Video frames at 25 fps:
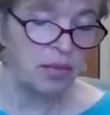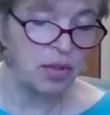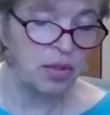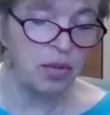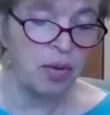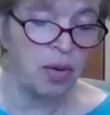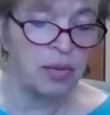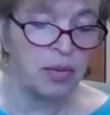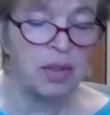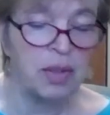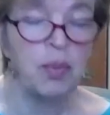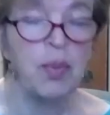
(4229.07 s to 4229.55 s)

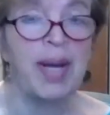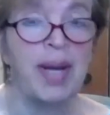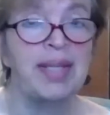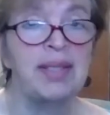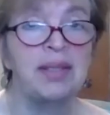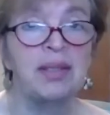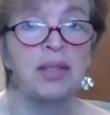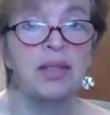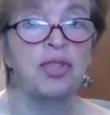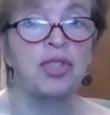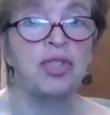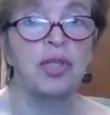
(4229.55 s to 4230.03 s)
You're only
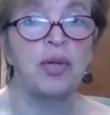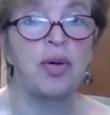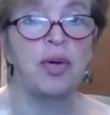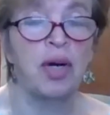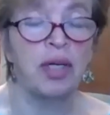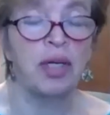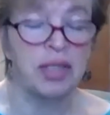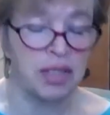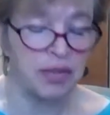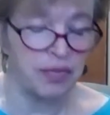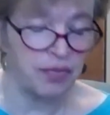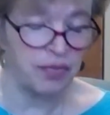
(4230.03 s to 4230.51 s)
wasting two
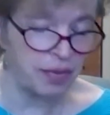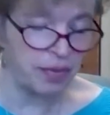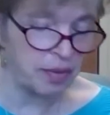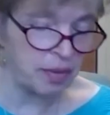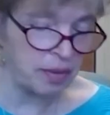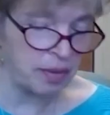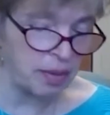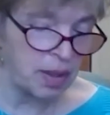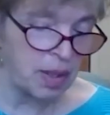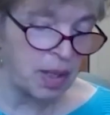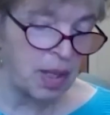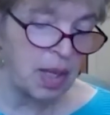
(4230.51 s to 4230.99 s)
hearts.
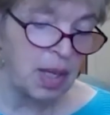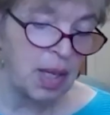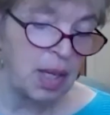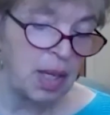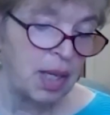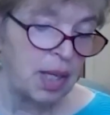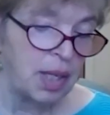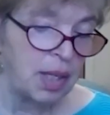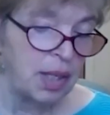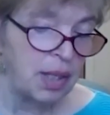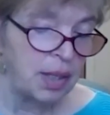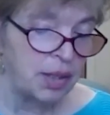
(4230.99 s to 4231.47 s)
For...
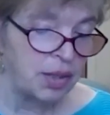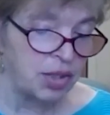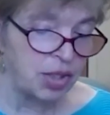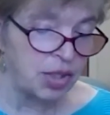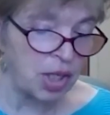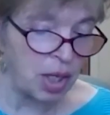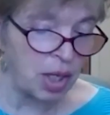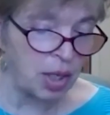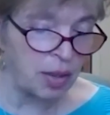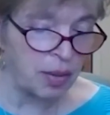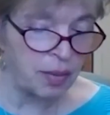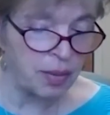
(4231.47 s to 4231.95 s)

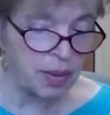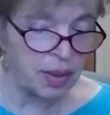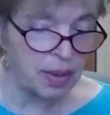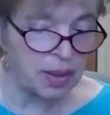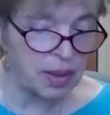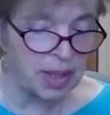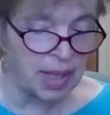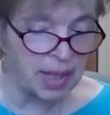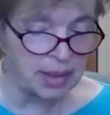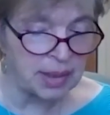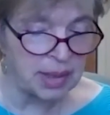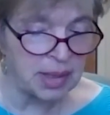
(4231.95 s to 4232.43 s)
So
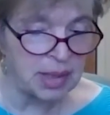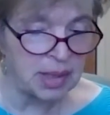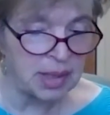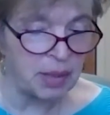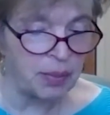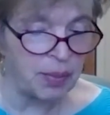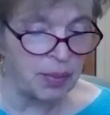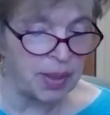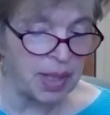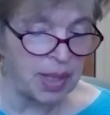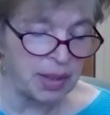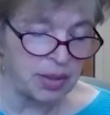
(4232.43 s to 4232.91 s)
let's
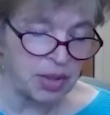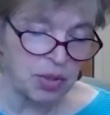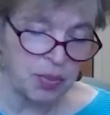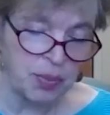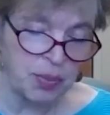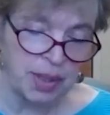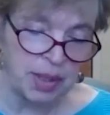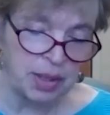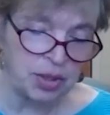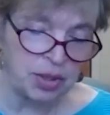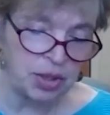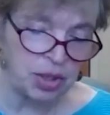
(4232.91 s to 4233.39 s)
see what else
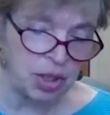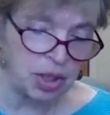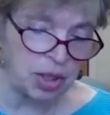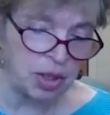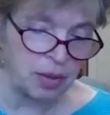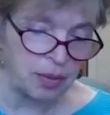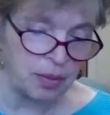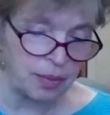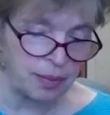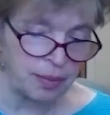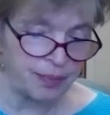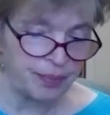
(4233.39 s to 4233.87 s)
we could
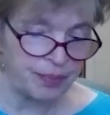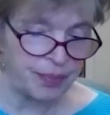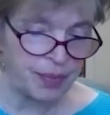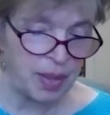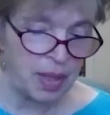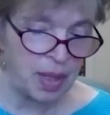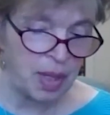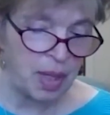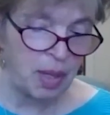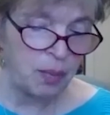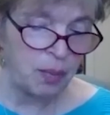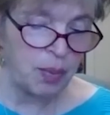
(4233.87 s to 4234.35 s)
do.
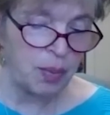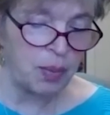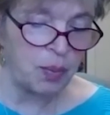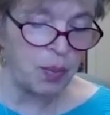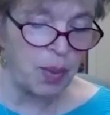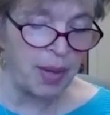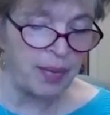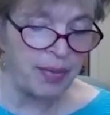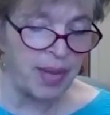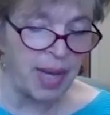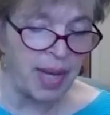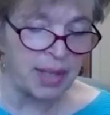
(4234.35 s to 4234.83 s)
You
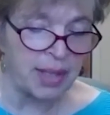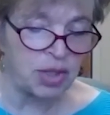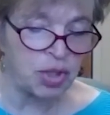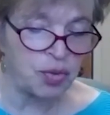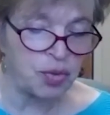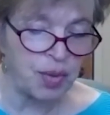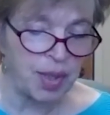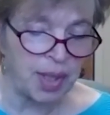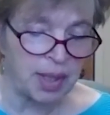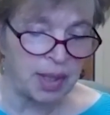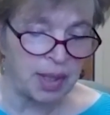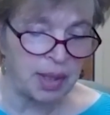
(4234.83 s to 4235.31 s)
won that
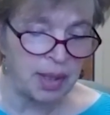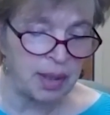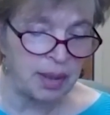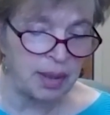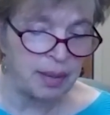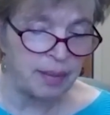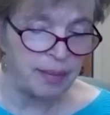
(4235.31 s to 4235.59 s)
trick.